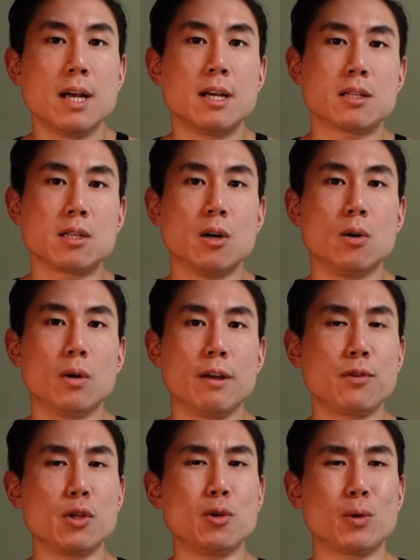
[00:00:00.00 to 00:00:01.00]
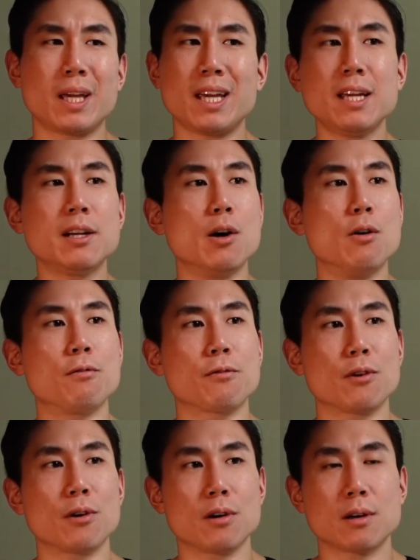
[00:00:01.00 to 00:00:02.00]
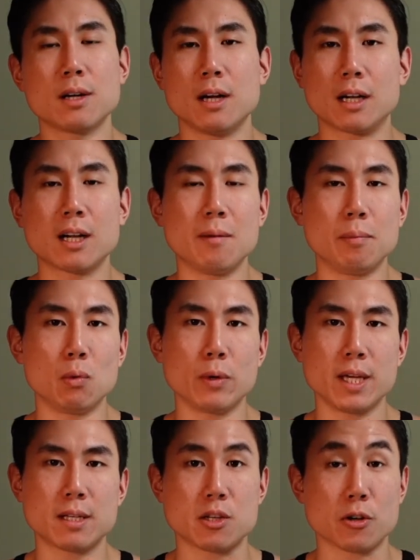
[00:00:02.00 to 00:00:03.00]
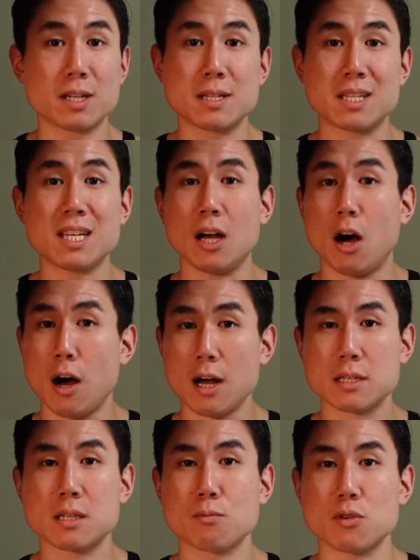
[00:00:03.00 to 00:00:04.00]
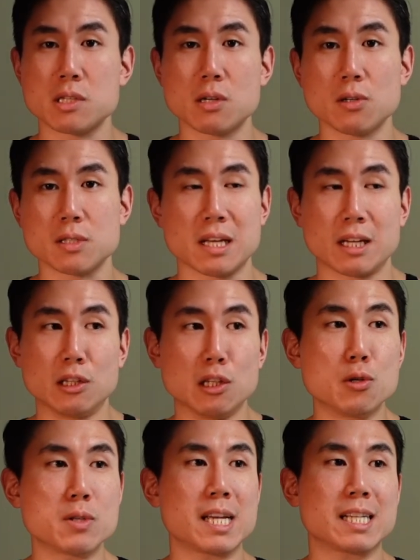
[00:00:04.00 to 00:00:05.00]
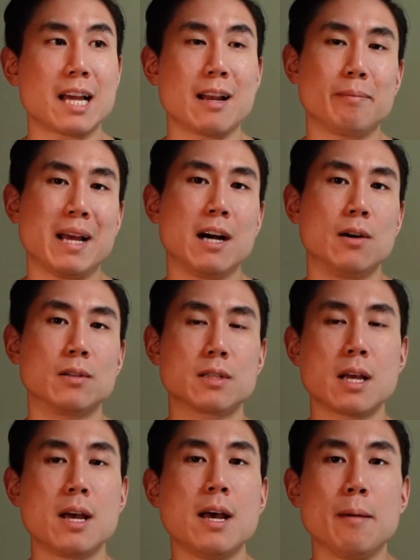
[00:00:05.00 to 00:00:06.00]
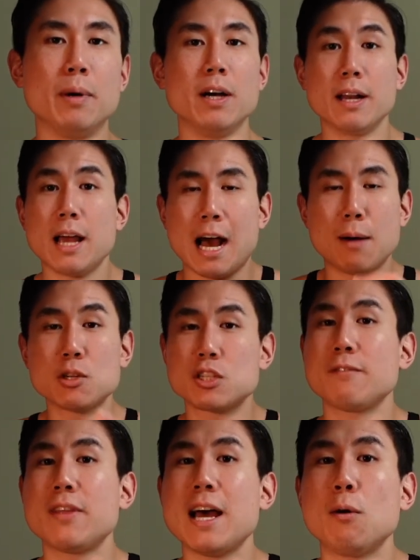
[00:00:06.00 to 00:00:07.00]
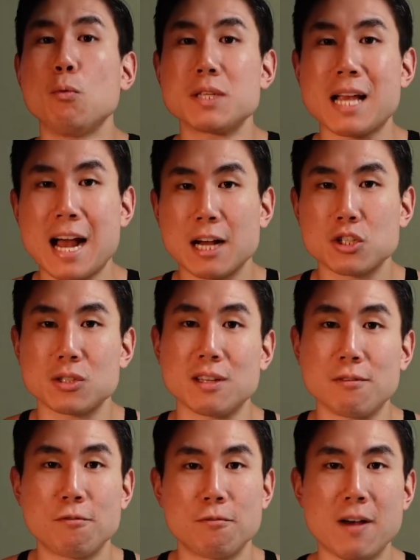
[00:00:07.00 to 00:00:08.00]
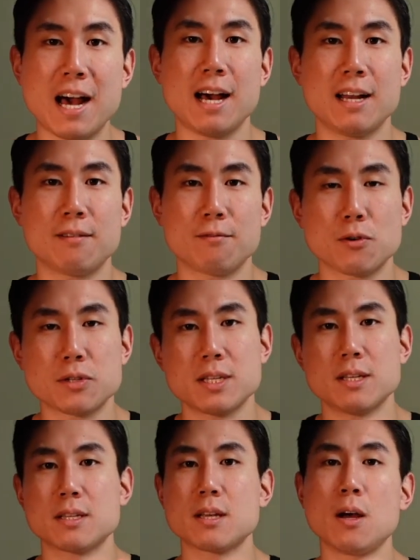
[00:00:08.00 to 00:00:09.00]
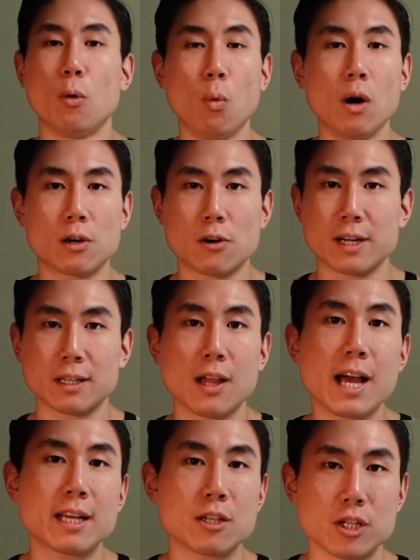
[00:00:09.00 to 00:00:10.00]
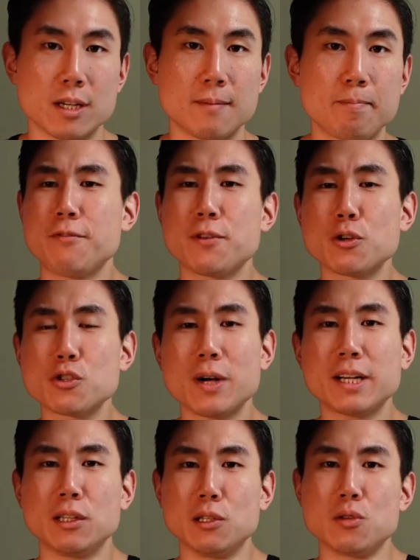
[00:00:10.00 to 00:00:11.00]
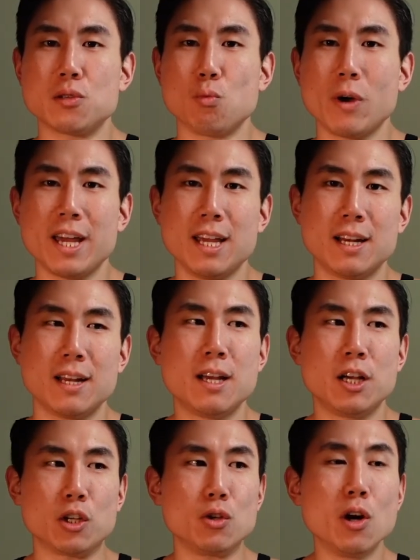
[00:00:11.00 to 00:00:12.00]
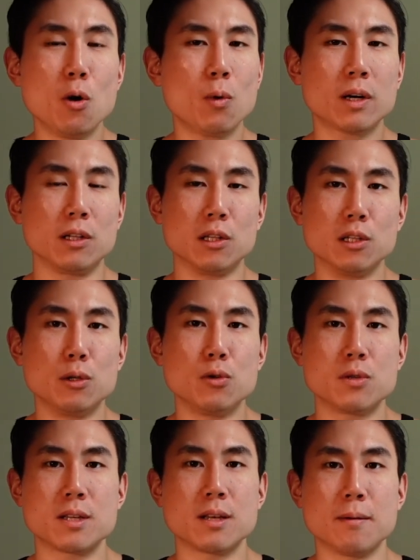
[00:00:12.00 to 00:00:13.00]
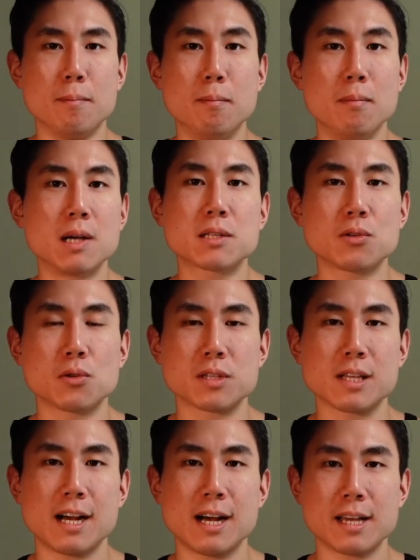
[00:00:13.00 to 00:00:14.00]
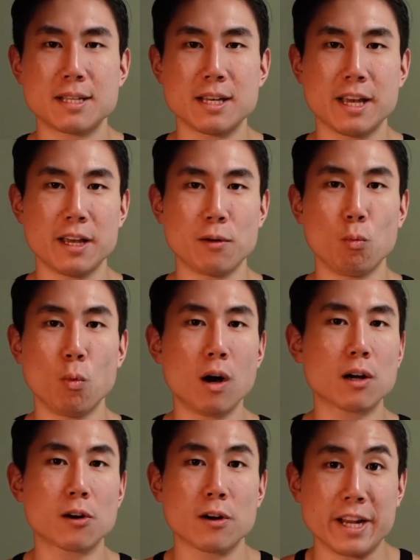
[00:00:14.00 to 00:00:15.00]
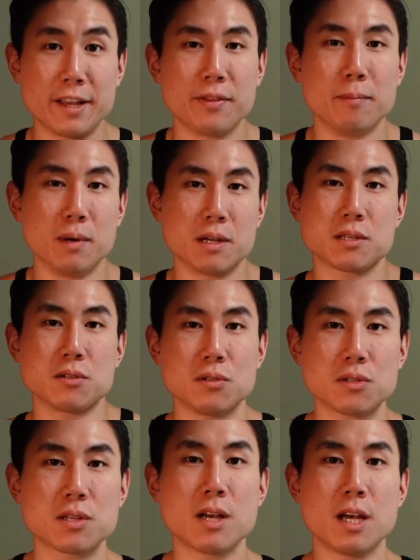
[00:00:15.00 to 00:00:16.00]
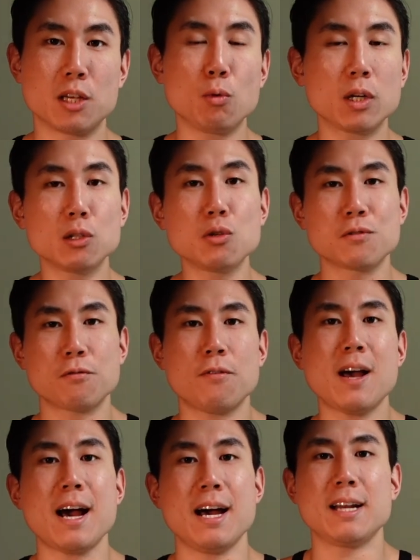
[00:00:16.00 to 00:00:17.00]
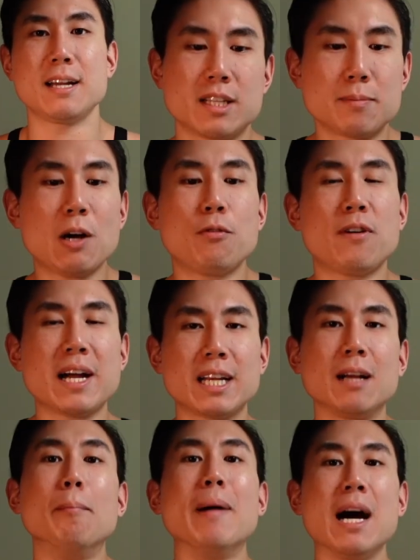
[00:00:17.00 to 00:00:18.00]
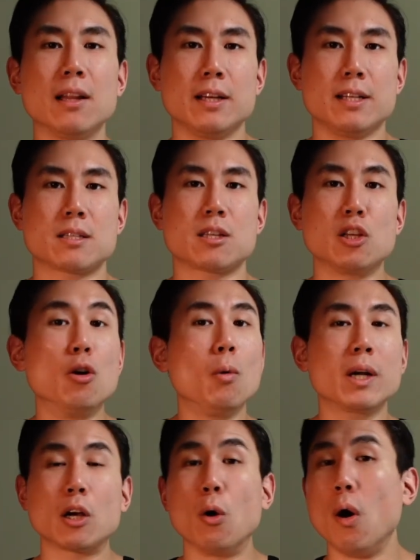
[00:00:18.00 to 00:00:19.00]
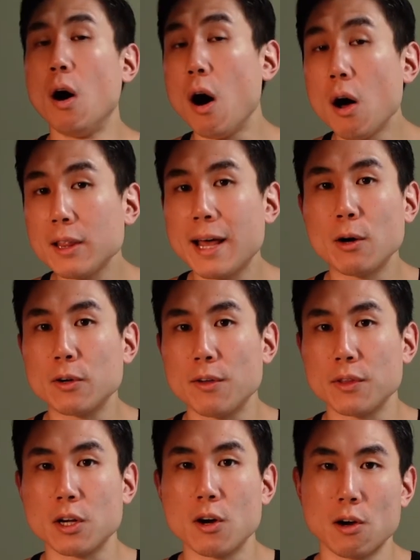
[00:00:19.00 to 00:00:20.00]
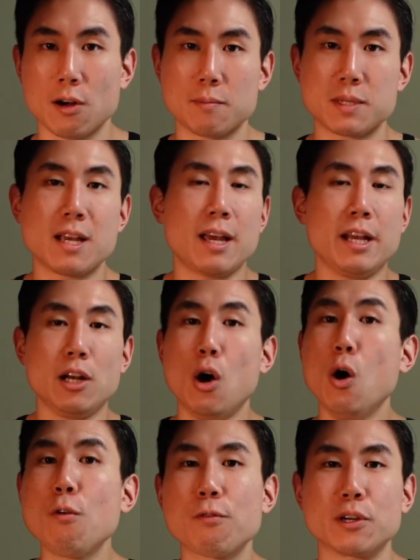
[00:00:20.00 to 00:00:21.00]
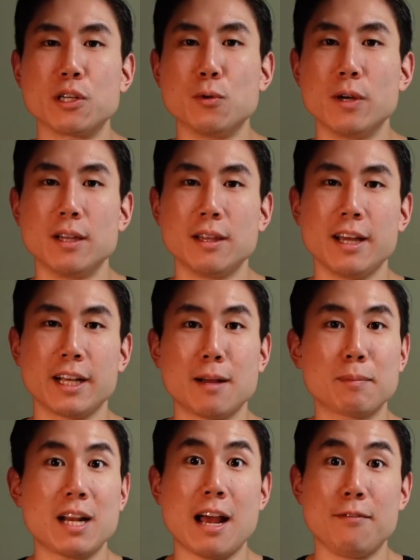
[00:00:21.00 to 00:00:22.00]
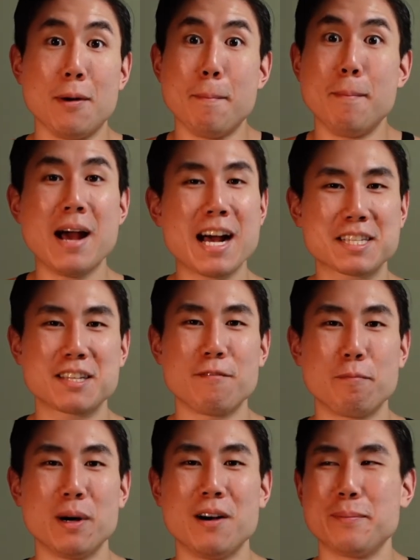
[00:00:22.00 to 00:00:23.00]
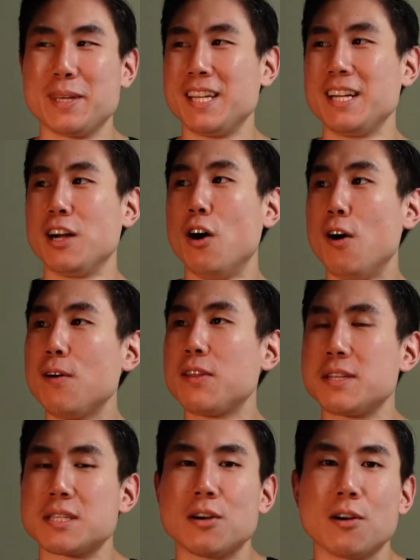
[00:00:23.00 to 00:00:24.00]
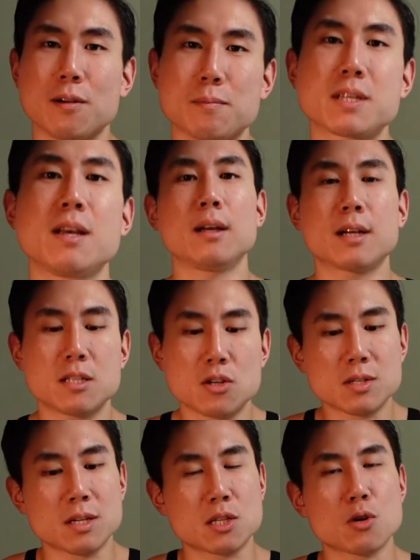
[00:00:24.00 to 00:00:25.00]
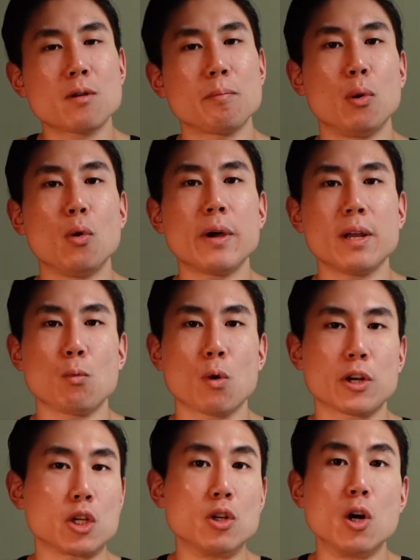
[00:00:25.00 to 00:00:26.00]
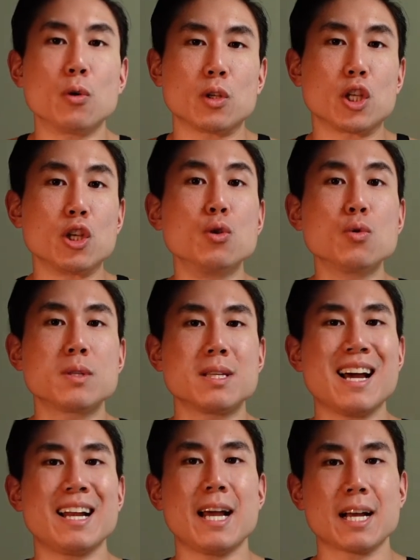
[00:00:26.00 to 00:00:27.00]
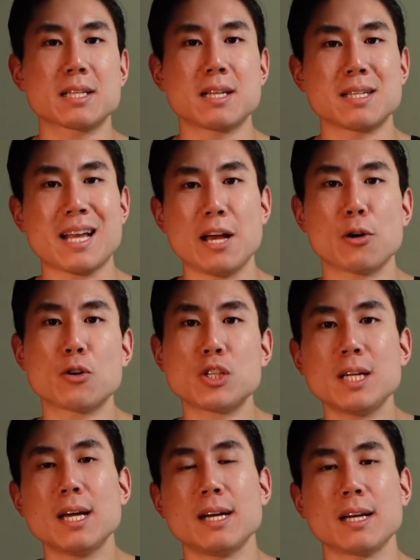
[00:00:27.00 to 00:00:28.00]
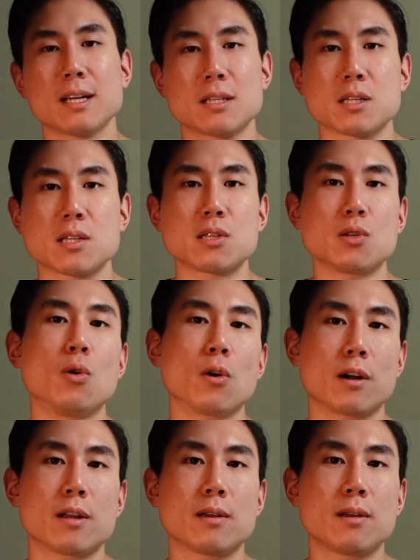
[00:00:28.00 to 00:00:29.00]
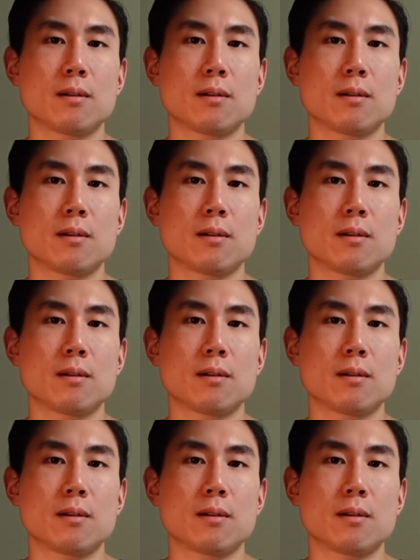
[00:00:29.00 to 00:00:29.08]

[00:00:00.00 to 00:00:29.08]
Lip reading: So if you do keto for a couple weeks, you're gonna see awesome results like losing 10 pounds, but how much of that was actually fat versus water and glycogen? If you're trying to lose weight, you don't wanna lose muscle size and water in the muscles, you wanna lose fat. It's about finding a balance. You don't wanna go all out on the carbs and overdo it like I'm gonna have a massive pump eating all these carbs, because there's a certain point where you don't use that excess energy and it gets stored.